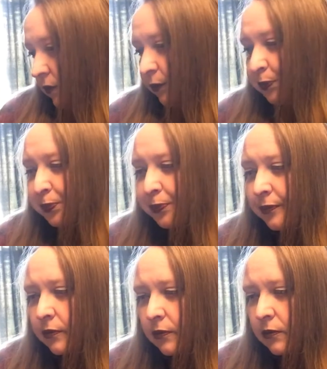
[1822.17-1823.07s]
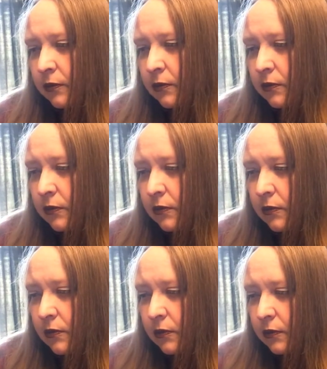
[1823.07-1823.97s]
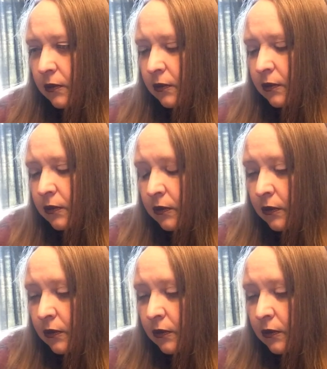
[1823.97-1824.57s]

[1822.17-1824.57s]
[no speech]